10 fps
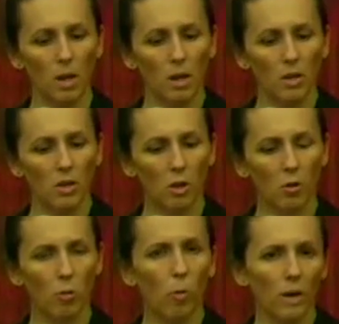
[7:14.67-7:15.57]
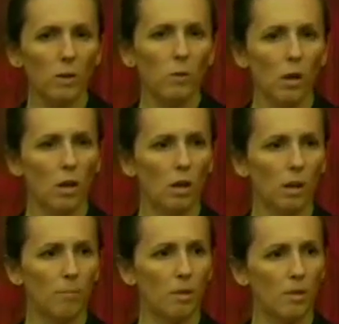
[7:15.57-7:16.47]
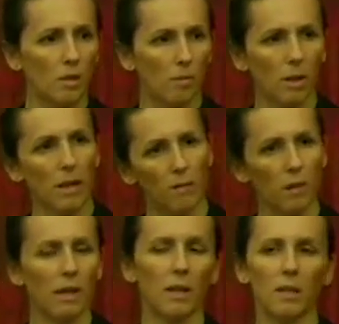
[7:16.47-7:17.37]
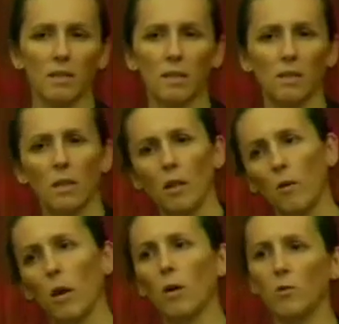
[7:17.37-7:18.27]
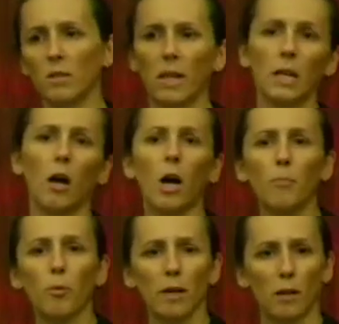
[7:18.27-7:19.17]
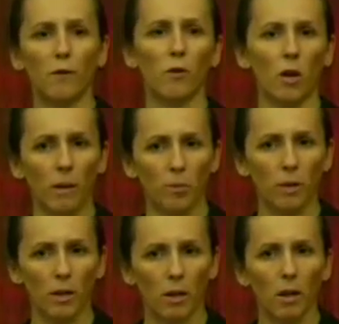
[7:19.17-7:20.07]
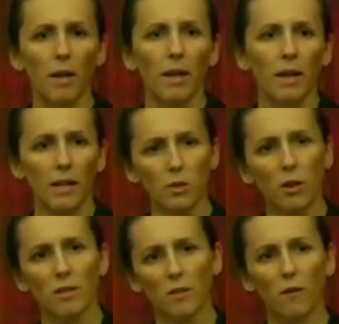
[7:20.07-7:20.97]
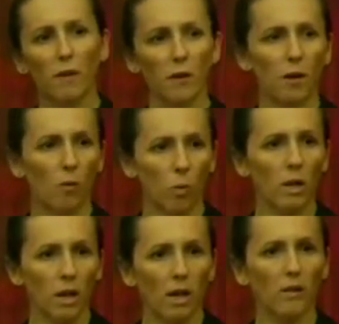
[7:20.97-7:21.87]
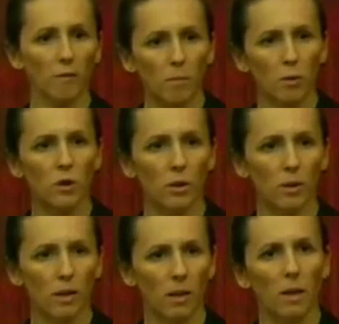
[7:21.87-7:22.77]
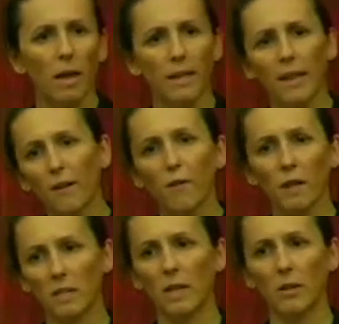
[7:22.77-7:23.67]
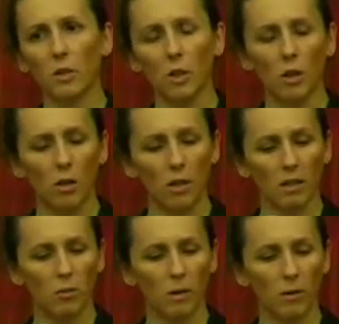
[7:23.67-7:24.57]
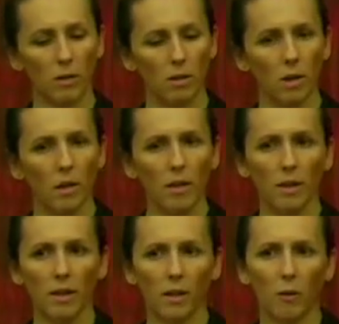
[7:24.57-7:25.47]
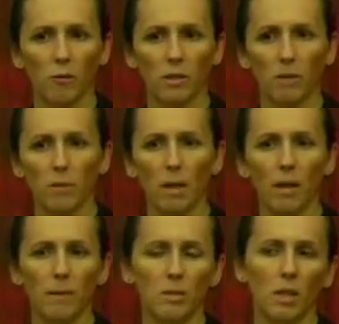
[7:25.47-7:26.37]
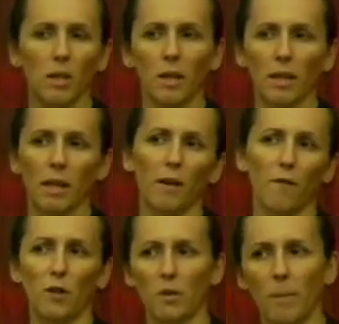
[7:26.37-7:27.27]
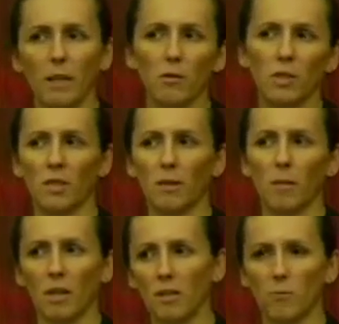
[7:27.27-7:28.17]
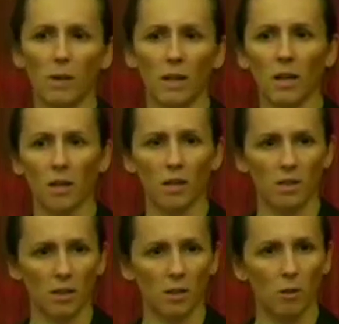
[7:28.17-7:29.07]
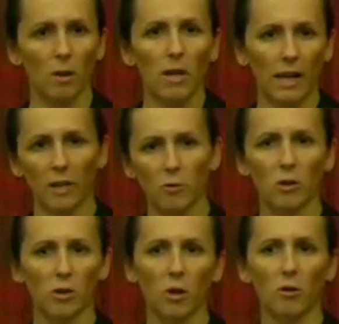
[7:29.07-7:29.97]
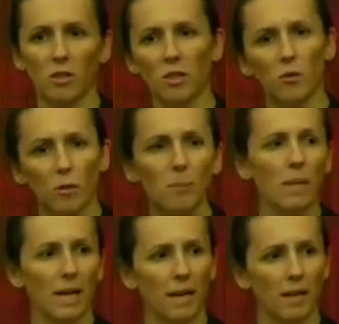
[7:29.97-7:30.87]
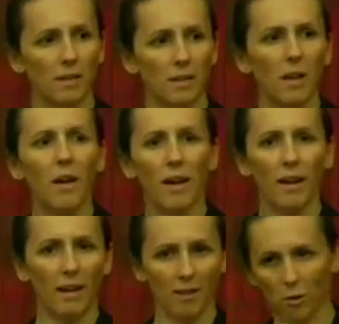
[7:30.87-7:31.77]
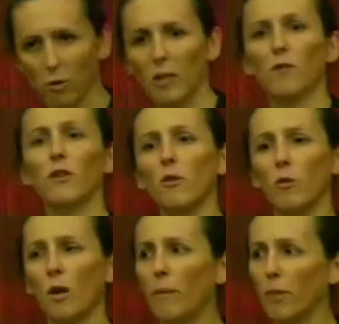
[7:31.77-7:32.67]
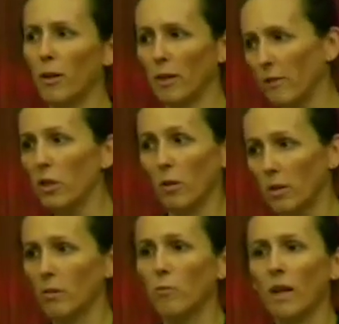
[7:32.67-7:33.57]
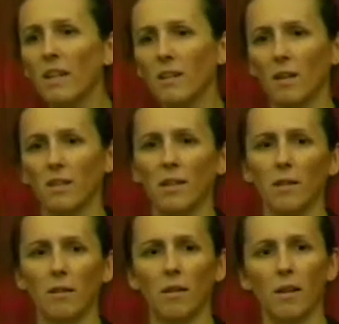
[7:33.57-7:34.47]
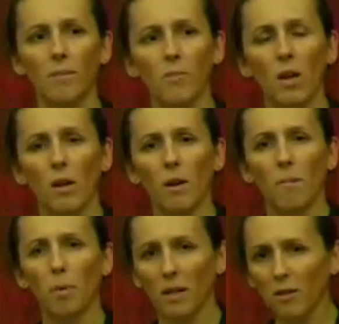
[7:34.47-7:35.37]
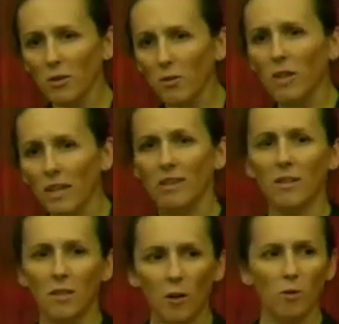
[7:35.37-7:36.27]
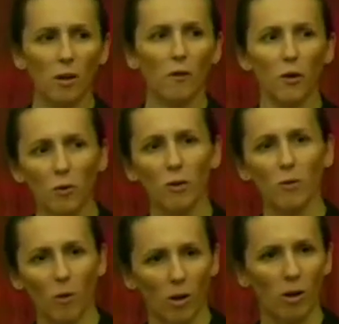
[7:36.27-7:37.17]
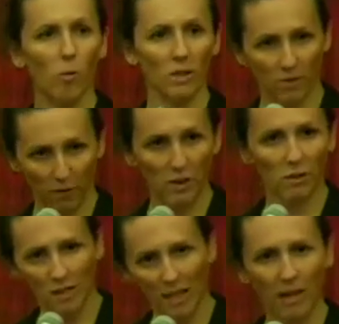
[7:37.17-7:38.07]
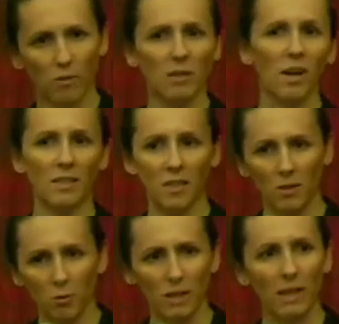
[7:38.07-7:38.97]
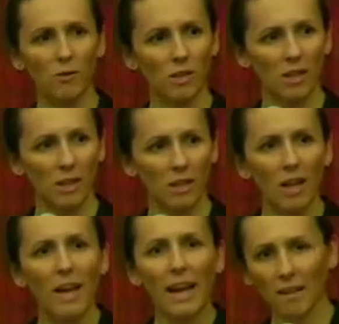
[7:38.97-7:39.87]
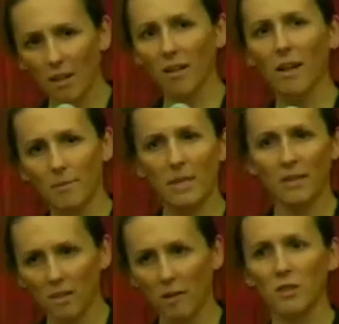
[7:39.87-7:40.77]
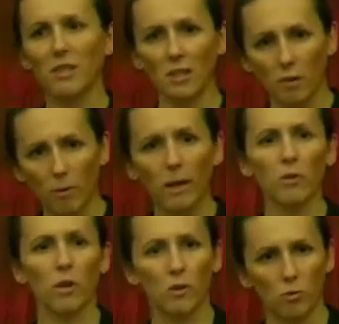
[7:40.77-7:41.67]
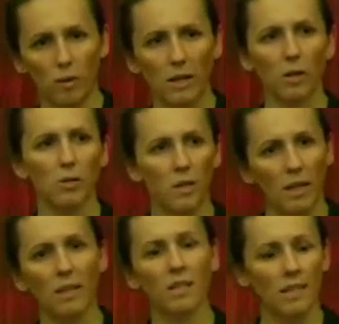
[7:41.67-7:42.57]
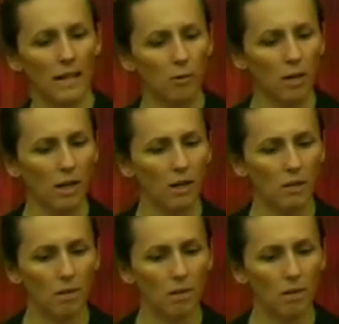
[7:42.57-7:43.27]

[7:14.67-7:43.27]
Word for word: So when you call up some kind of thing and it says, you know, oh, say operator for operator, it tries to figure out what kind of mood you're in, and that affects how your call gets routed. You know, sometimes if there's a menu system that isn't recognizing you and you just start screaming at it, it'll transfer you to an operator even though it didn't recognize anything. But it also takes a note of who you are once it figures that out and ties it into account data, and a lot of times that stuff sticks around on those records and then gets aggregated.